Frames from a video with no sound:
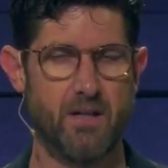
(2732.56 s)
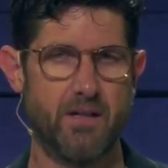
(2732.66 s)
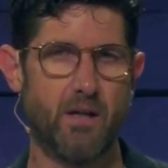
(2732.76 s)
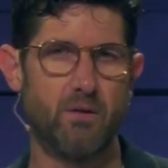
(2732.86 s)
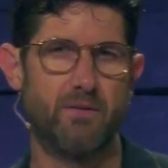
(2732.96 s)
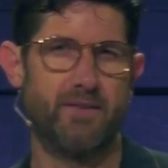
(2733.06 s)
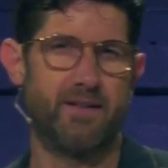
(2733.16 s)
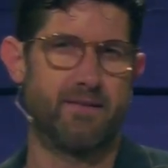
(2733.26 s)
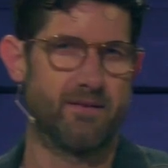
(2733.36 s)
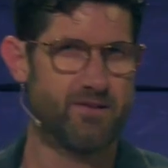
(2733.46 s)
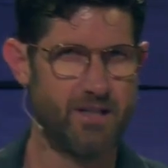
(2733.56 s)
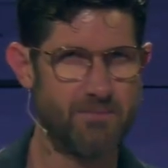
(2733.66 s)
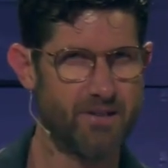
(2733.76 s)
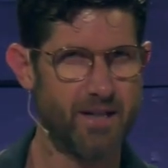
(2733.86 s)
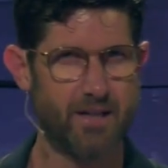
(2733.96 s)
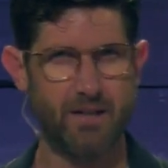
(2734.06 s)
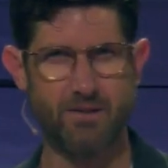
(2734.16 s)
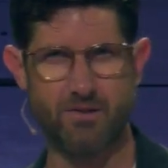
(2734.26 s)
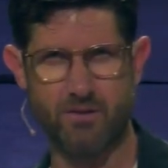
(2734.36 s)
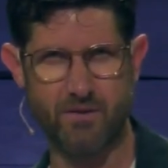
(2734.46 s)
Now, if it seems like
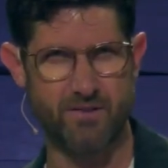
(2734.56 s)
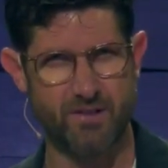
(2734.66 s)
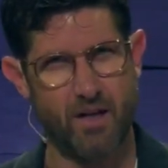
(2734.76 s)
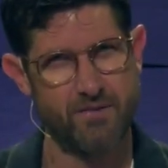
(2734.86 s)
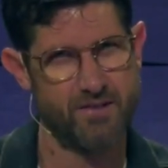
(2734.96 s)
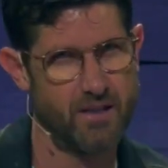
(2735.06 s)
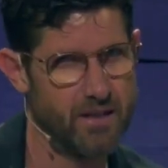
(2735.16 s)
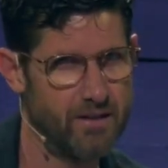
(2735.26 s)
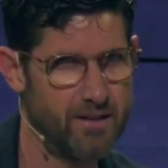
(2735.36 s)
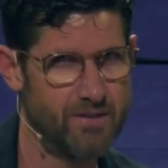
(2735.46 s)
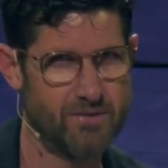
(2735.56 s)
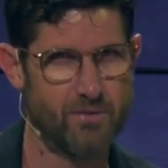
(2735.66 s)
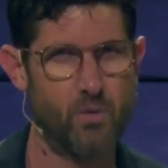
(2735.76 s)
he's sort of soft-selling this,